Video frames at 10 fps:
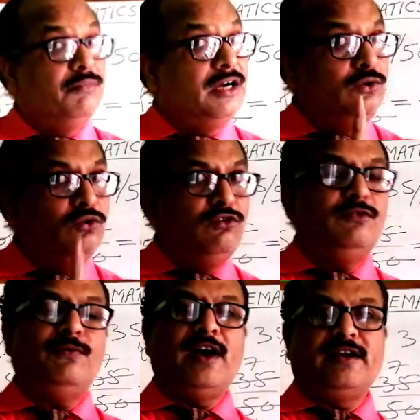But
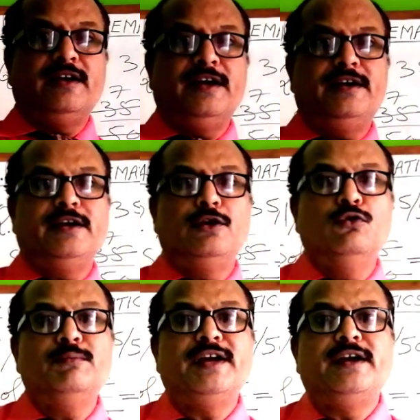don't forget
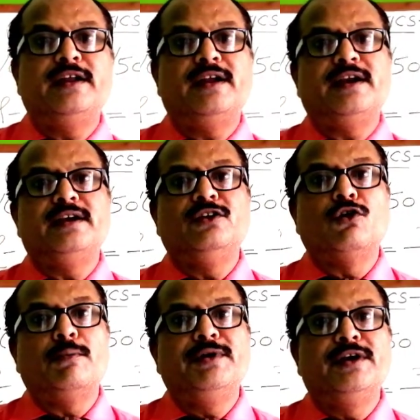numerator and
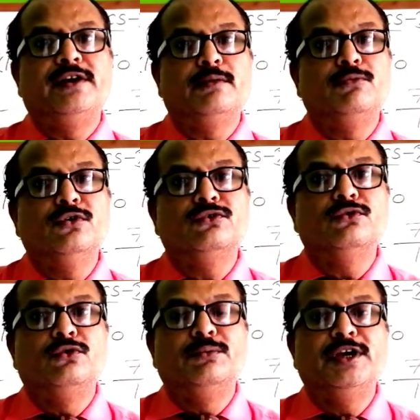denominator both
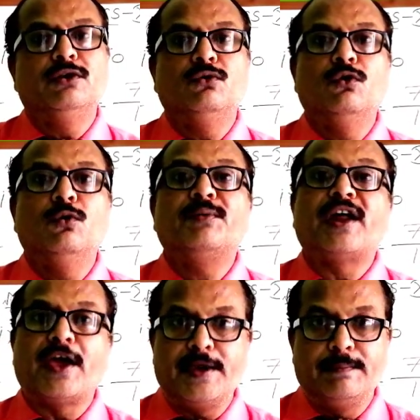should be
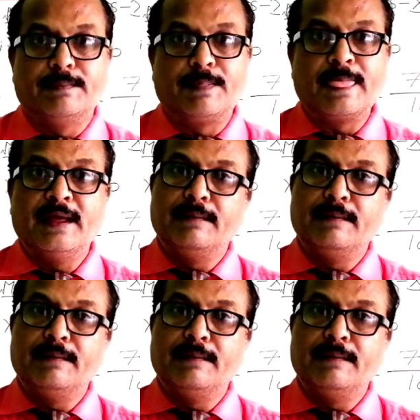co-prime.